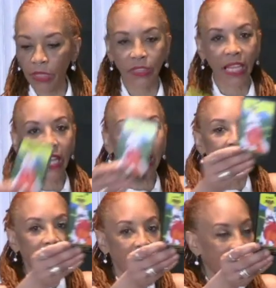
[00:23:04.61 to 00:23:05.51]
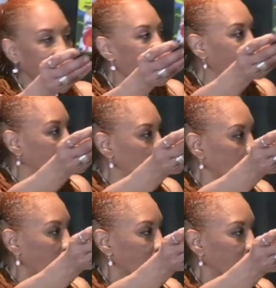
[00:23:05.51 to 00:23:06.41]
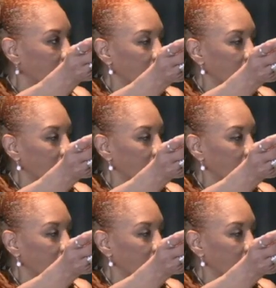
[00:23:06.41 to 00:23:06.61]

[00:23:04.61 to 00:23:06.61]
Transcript: said that he has strength